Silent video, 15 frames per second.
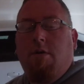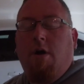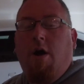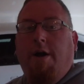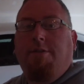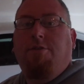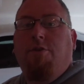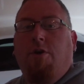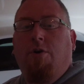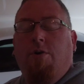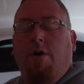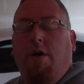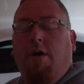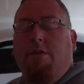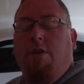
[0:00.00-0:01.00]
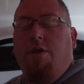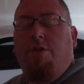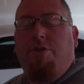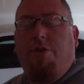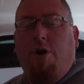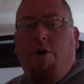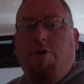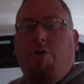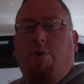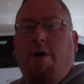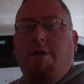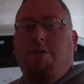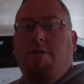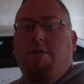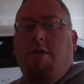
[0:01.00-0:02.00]
All right, so the third
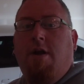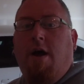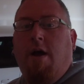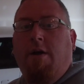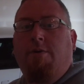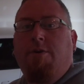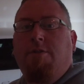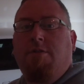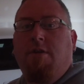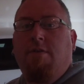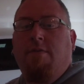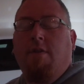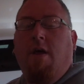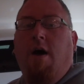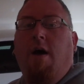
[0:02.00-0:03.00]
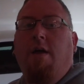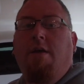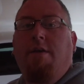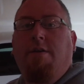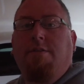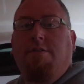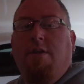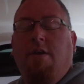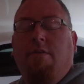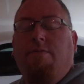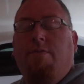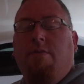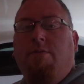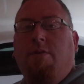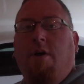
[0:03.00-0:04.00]
question that I receive a lot is
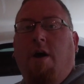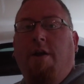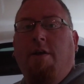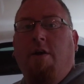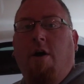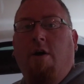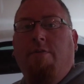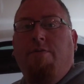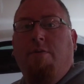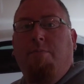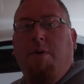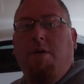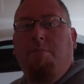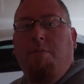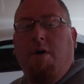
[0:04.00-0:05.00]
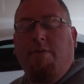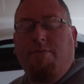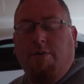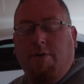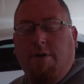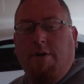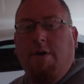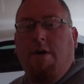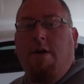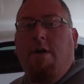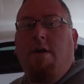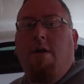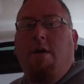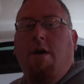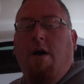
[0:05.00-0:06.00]
if cutting off the mid-muffler
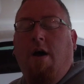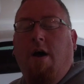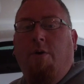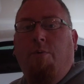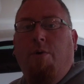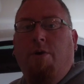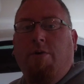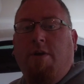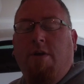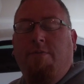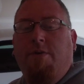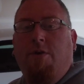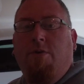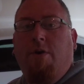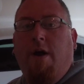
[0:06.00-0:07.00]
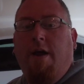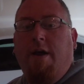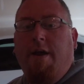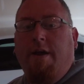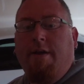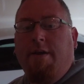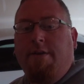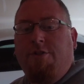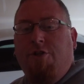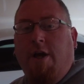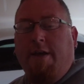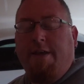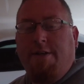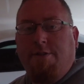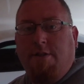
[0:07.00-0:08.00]
will give you a
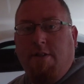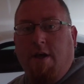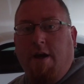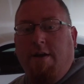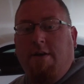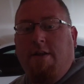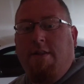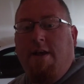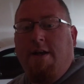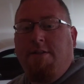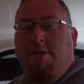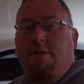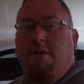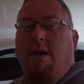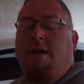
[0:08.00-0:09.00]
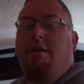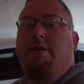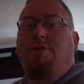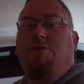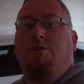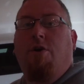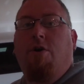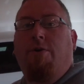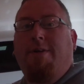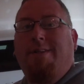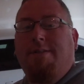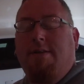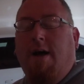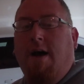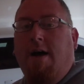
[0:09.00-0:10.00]
check engine light. And the answer to that is no, it
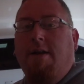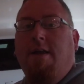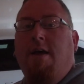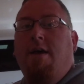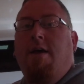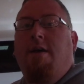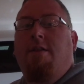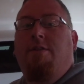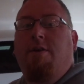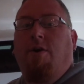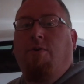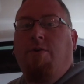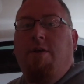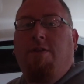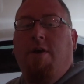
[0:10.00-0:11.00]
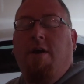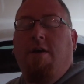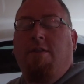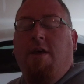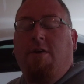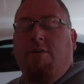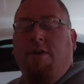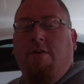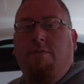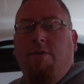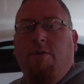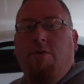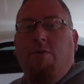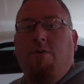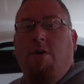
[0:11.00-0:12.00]
does not. The only thing that'll give
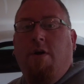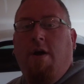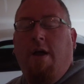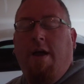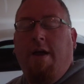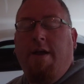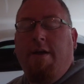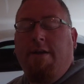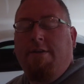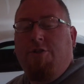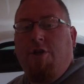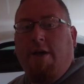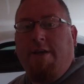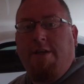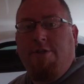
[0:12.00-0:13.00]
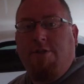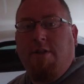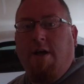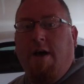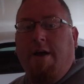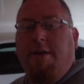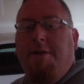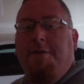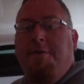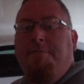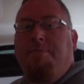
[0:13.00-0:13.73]
you a check engine light